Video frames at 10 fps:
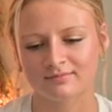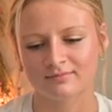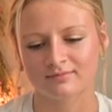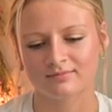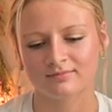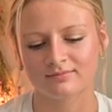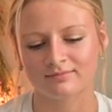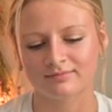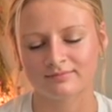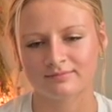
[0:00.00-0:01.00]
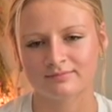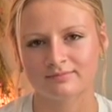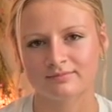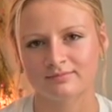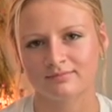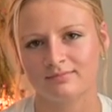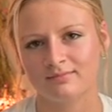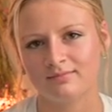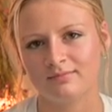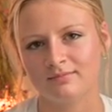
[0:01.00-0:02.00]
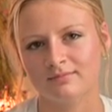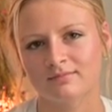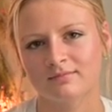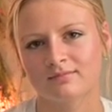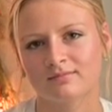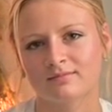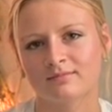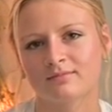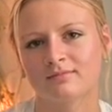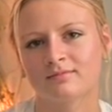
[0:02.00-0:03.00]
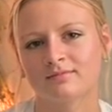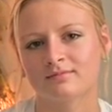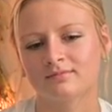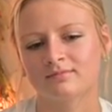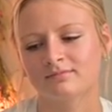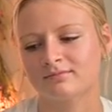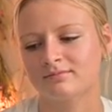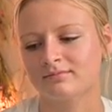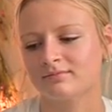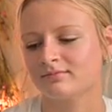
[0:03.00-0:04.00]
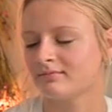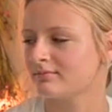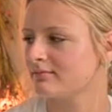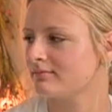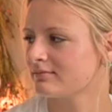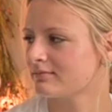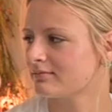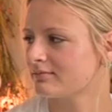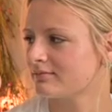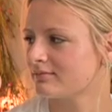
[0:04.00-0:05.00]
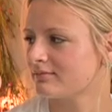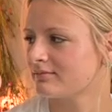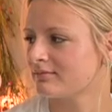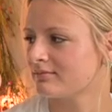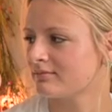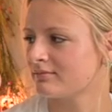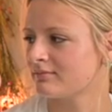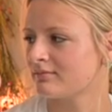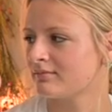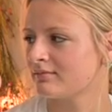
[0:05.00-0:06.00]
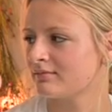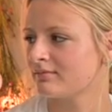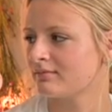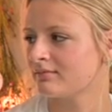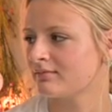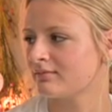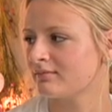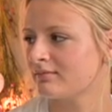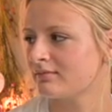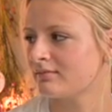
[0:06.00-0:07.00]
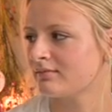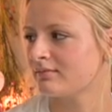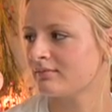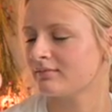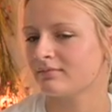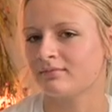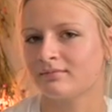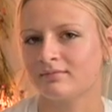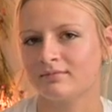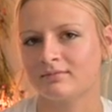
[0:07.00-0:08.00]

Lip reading: (not speaking)